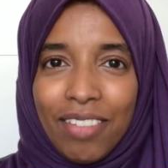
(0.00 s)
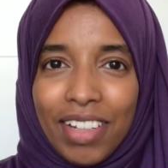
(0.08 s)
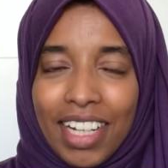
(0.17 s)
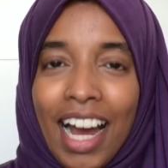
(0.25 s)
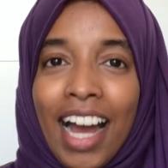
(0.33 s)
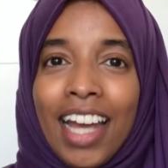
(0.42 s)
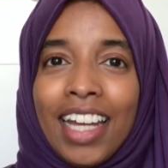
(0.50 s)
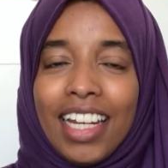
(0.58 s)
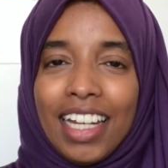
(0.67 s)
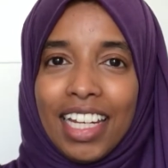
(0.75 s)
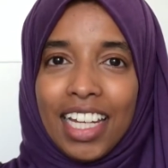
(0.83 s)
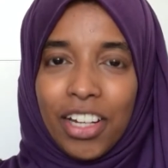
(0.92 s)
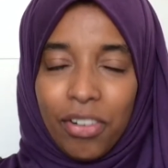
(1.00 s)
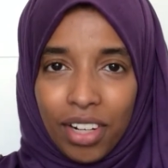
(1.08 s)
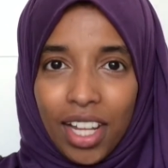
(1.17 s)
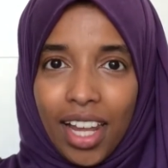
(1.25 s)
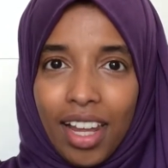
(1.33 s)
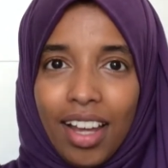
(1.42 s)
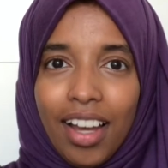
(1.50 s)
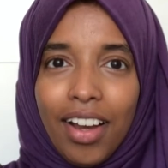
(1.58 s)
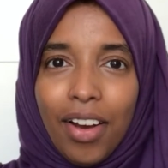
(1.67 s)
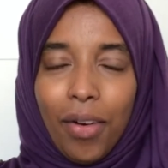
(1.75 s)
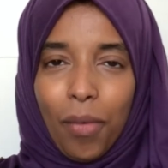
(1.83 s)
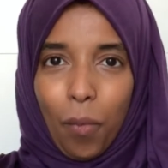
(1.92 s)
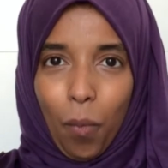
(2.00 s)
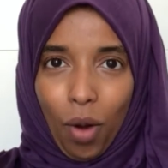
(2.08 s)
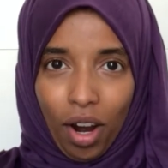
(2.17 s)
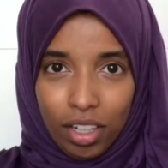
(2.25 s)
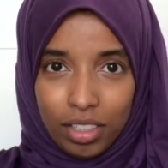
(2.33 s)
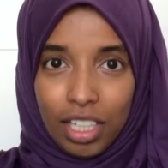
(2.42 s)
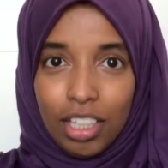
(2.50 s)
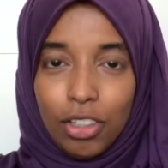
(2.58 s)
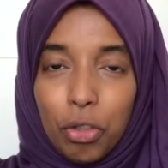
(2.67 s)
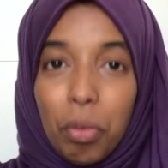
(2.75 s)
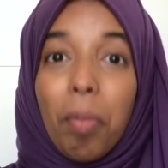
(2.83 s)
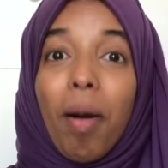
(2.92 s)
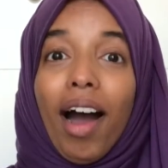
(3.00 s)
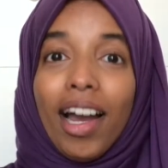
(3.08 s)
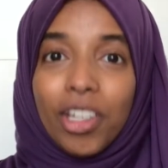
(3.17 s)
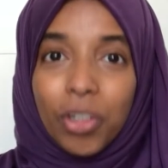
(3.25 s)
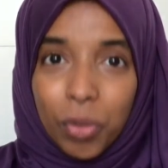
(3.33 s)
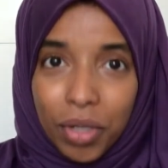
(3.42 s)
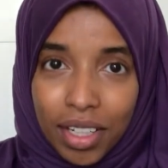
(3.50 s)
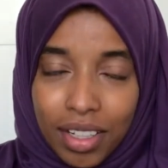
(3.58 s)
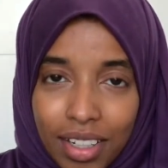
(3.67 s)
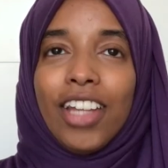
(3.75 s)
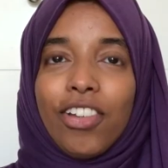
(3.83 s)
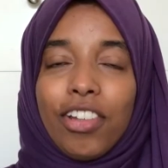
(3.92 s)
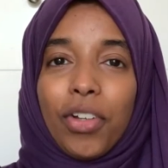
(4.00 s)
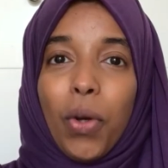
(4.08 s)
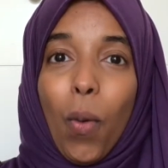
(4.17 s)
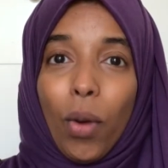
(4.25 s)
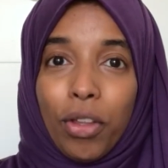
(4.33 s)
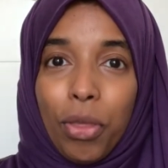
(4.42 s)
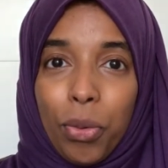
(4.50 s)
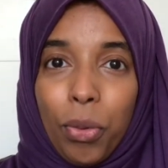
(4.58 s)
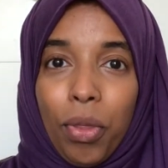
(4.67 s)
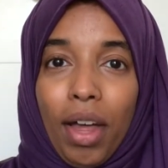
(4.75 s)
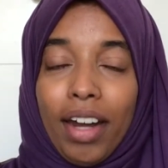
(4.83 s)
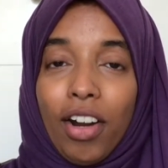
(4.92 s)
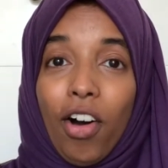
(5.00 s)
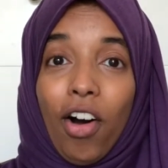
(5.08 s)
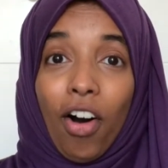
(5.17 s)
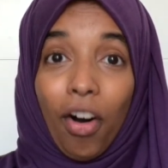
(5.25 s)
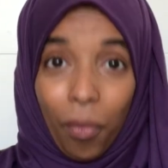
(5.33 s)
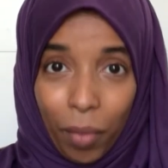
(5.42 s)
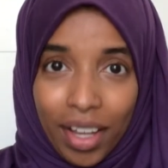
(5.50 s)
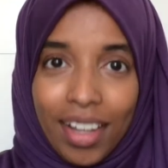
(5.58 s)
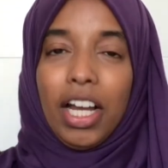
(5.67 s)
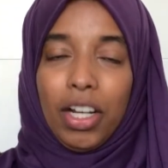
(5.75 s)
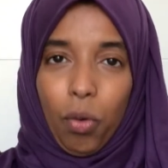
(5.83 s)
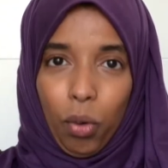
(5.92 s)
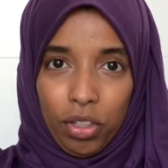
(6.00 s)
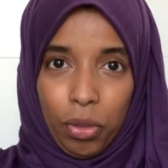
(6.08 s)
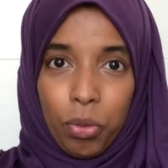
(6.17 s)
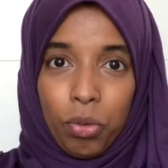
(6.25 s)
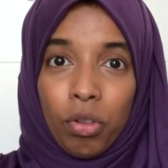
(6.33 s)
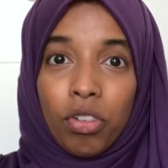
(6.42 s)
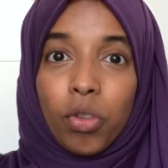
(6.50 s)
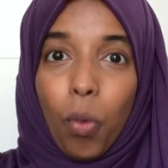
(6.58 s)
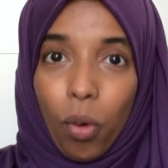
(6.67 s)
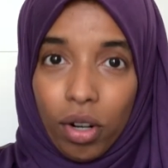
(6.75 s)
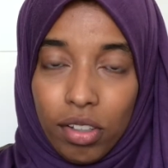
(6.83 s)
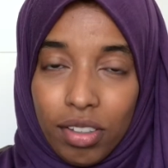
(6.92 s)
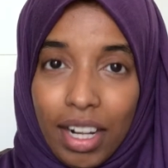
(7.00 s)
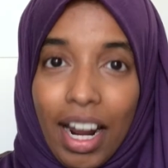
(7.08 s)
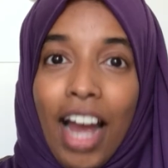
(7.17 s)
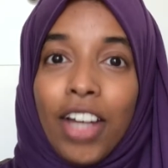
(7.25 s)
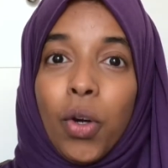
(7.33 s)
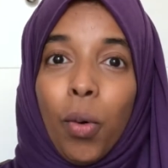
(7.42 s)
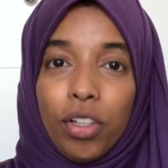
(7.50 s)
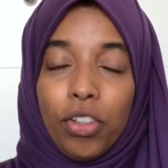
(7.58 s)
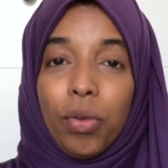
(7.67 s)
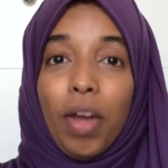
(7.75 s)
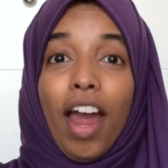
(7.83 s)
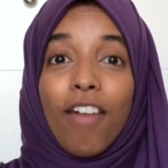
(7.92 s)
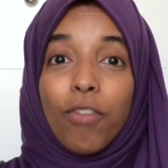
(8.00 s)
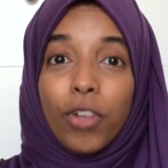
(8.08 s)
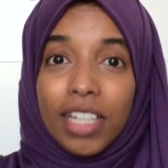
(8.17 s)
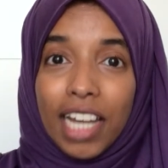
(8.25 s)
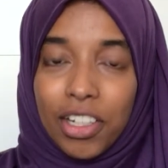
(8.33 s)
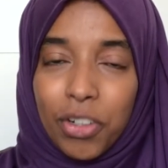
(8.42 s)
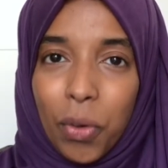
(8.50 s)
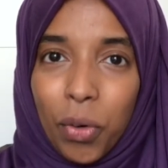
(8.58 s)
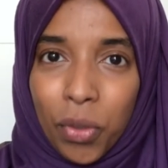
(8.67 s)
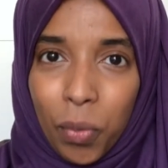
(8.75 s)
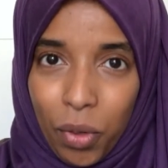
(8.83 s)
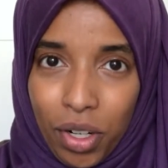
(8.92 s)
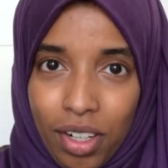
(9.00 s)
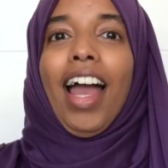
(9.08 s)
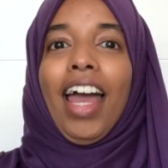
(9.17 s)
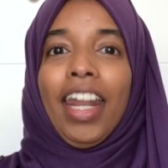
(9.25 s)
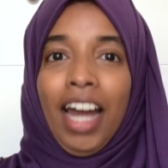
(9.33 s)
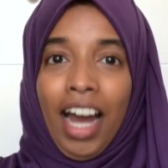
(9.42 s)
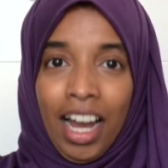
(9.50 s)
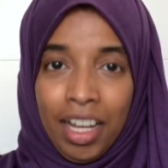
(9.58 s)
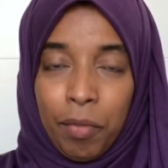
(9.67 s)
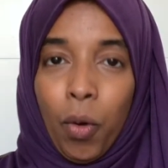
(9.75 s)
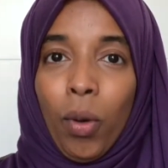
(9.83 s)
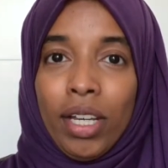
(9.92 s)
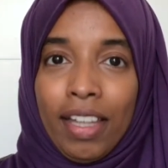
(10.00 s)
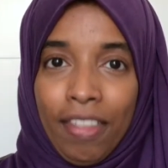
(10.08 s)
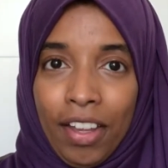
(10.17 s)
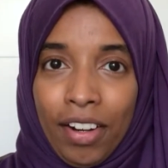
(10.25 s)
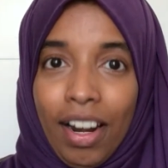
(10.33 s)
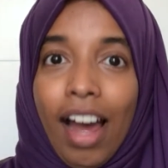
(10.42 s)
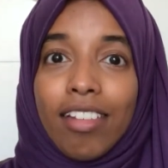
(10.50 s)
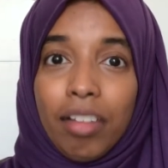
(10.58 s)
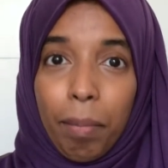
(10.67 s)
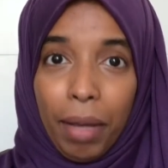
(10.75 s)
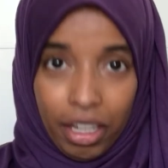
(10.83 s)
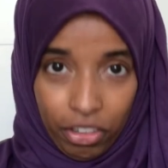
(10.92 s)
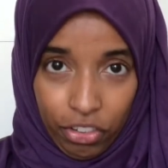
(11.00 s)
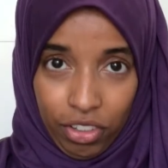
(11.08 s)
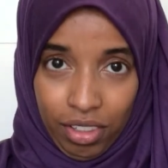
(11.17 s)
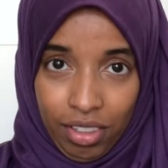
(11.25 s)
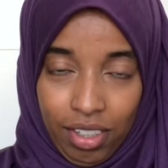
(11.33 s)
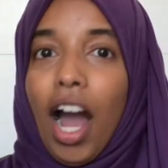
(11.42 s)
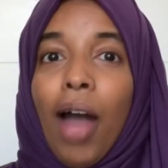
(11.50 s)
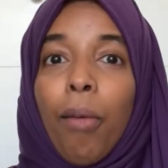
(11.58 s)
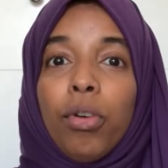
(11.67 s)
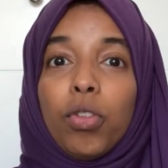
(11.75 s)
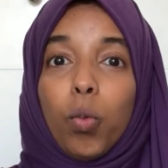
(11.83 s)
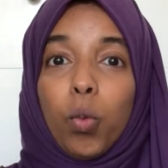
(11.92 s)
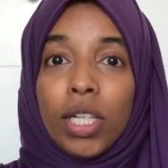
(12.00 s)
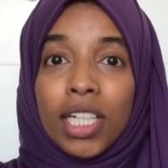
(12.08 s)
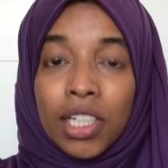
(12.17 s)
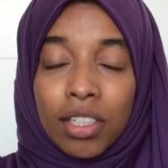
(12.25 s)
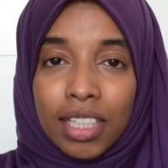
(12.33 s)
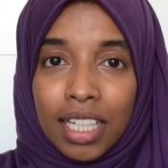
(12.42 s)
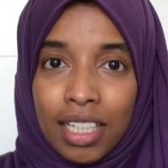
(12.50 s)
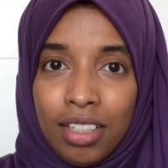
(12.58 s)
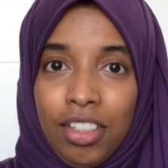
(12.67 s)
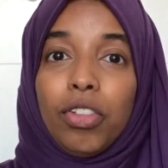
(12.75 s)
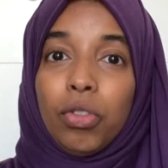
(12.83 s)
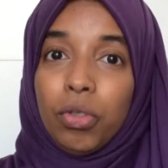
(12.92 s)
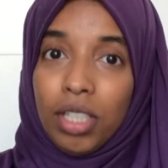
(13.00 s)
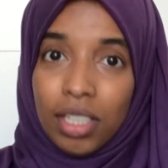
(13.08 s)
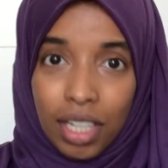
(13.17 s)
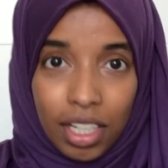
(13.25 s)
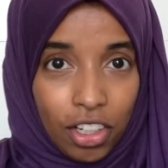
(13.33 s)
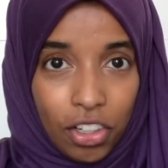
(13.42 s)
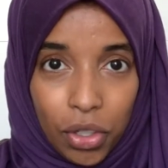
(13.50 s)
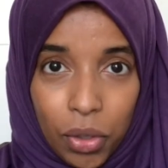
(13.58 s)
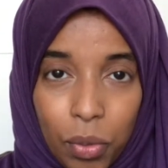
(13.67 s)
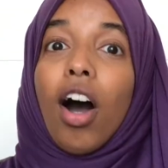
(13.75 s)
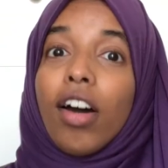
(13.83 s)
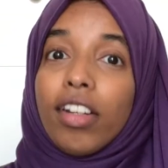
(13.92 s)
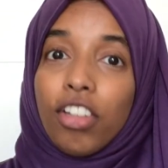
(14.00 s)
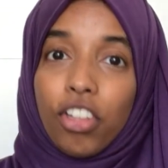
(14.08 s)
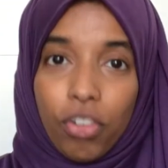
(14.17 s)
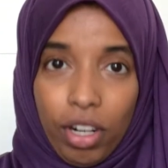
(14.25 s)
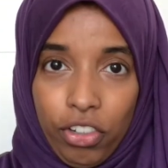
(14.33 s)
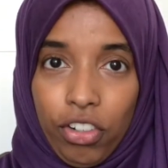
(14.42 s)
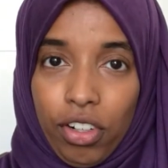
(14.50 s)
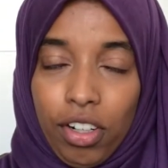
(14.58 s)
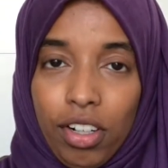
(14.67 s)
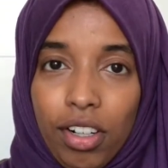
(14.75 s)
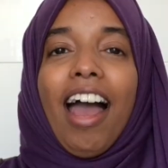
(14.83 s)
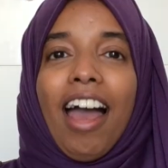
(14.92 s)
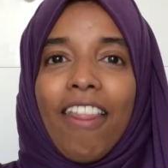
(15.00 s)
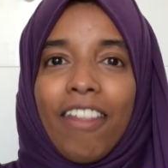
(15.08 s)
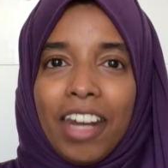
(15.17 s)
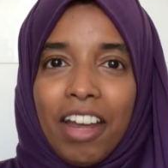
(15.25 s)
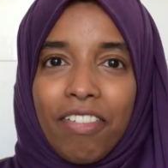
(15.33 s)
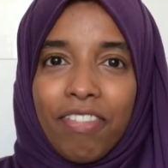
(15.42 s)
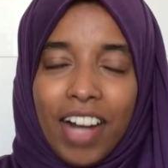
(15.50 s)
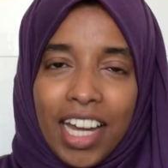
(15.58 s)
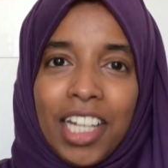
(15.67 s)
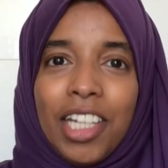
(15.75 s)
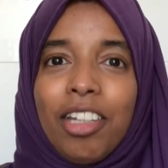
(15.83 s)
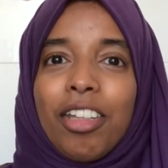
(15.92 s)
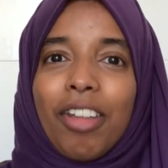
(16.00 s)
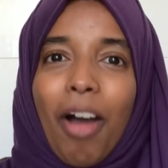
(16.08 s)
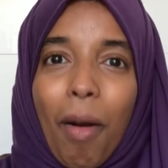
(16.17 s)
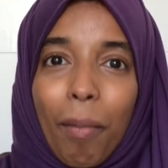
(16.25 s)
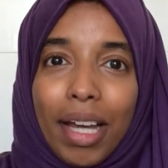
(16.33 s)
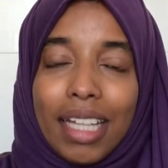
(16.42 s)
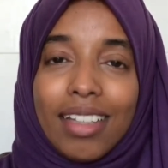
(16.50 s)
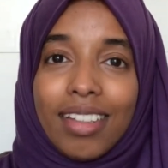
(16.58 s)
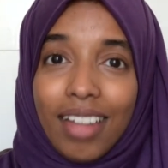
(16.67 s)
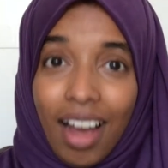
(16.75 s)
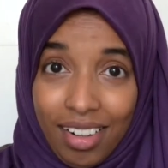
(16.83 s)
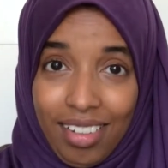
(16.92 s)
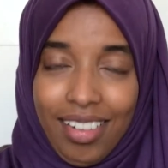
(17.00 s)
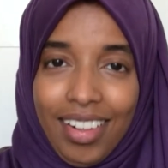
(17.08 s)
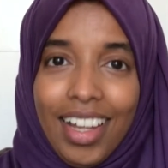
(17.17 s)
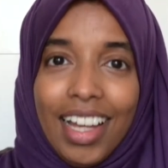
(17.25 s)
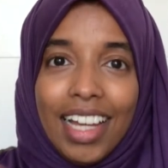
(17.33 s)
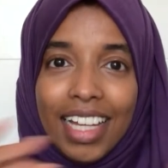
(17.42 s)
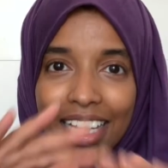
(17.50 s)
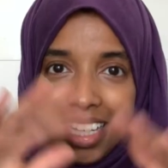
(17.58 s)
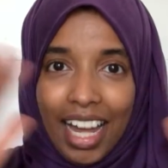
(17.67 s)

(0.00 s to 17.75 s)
it. I literally walked into my unit, just going through that hallway, going through those doors that I go into every day to go to work, and I am going in there as a patient. I was wheeled into the NICU on a stretcher, and then I finally saw my son in an